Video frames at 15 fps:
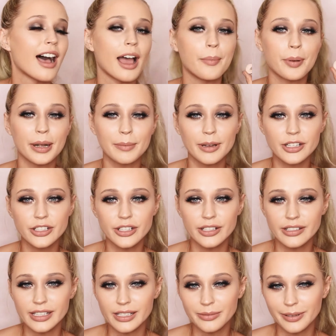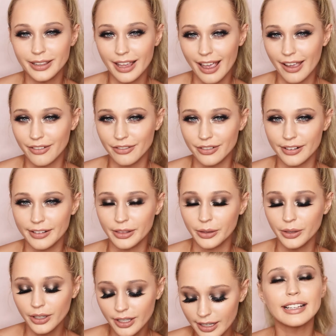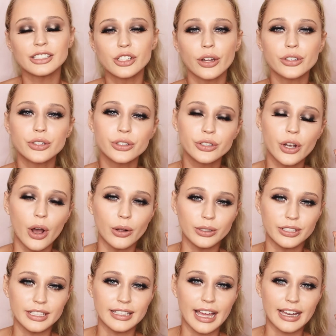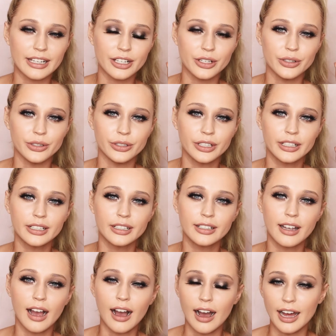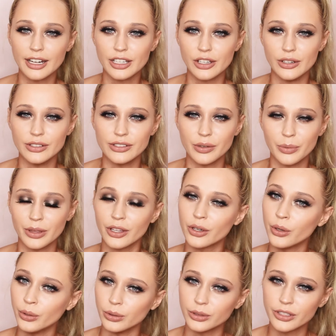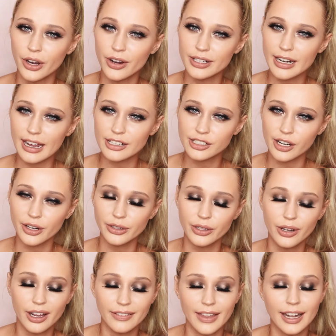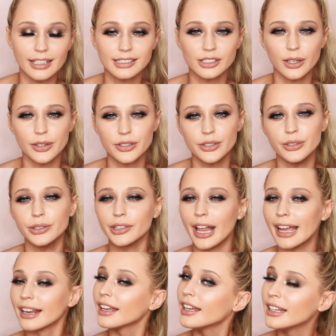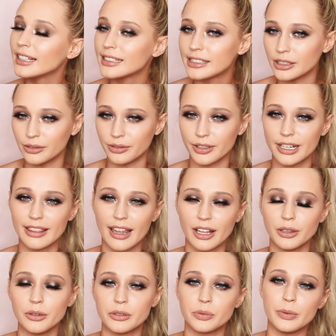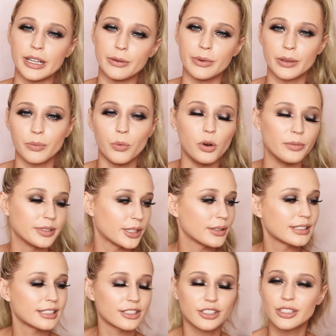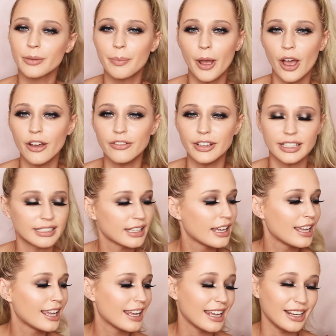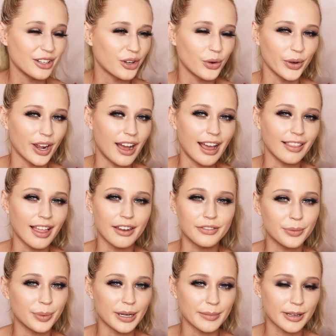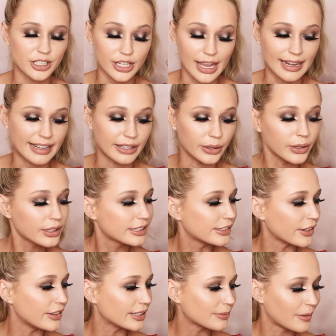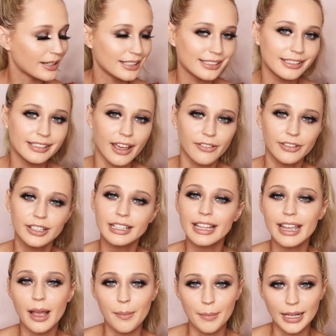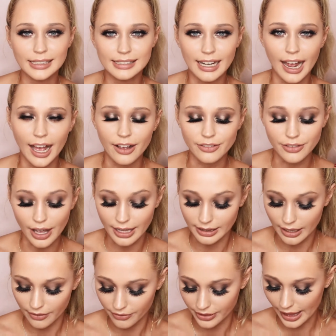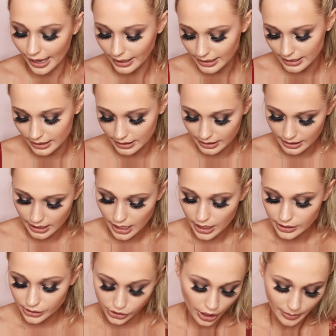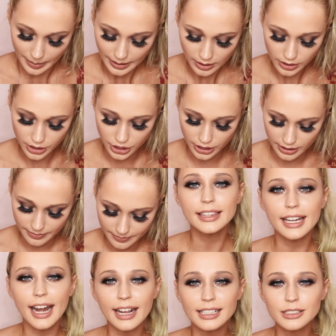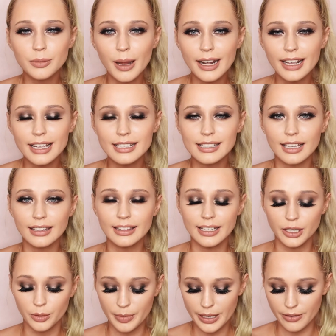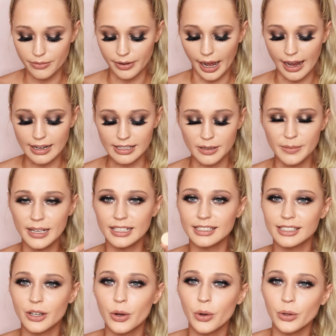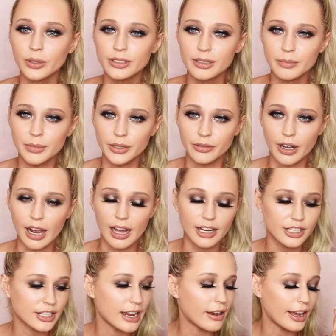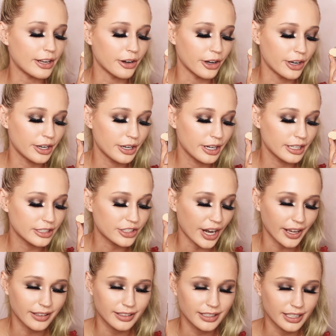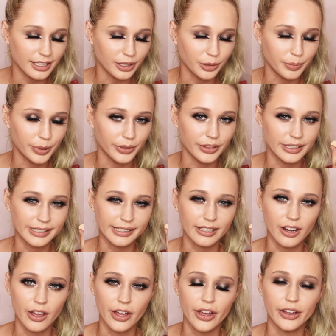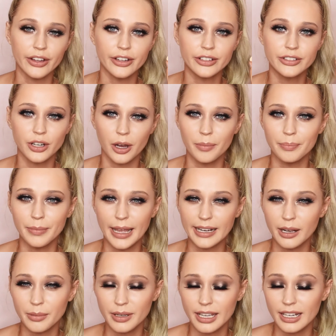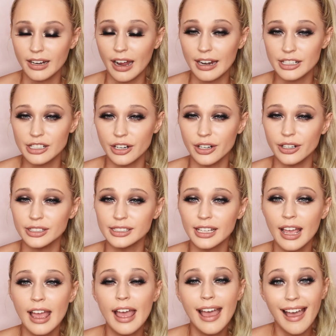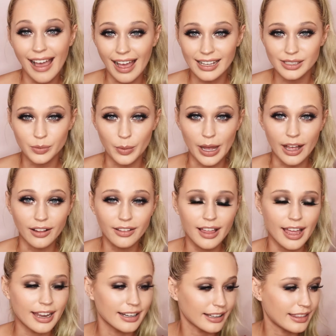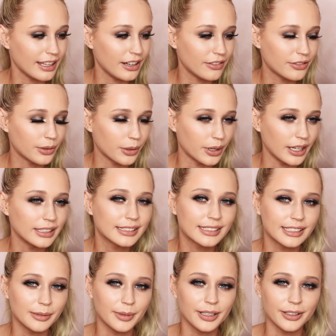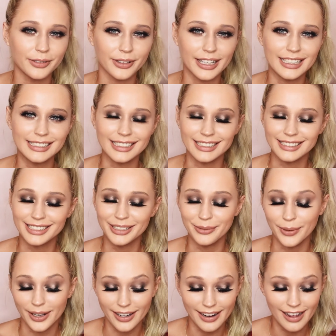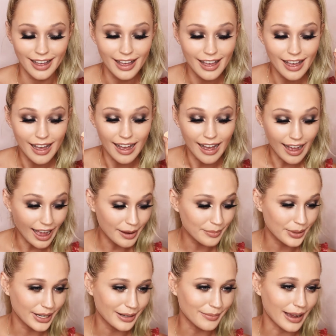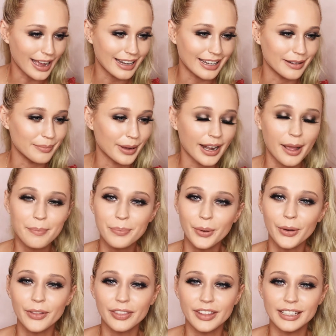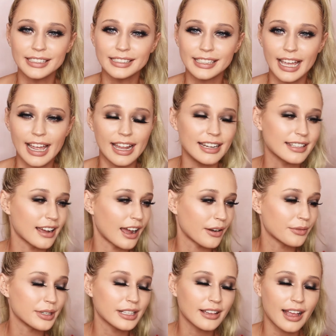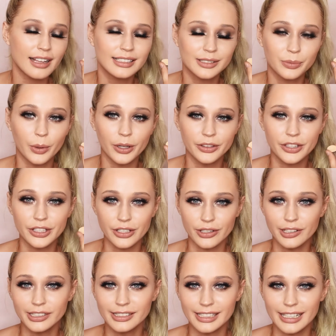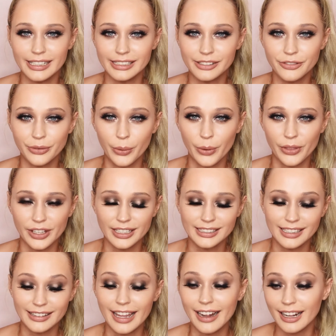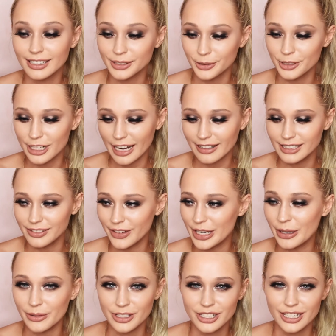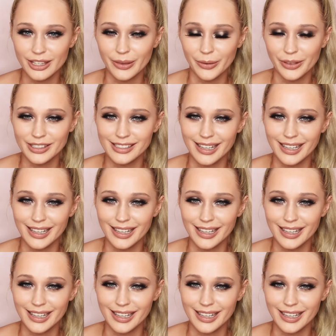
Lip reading: I pretty much use this with every look. It's not too golden that you can't use it with a cool toned eyeshadow look, and then it's not too like silvery that it looks weird with warm, so it's just the perfect inner corner highlight for pretty much any look. So this one is definitely a must have. I love that so much. The next one is a little bit random. It's called Mirage. Now I know Jaclyn Hill put this in her top Makeup Geek eyeshadows as well, and I think for a similar reason to what I'm putting mine in, but I bought this and I realised what the use is for this, and then I saw Jaclyn's video and she thought the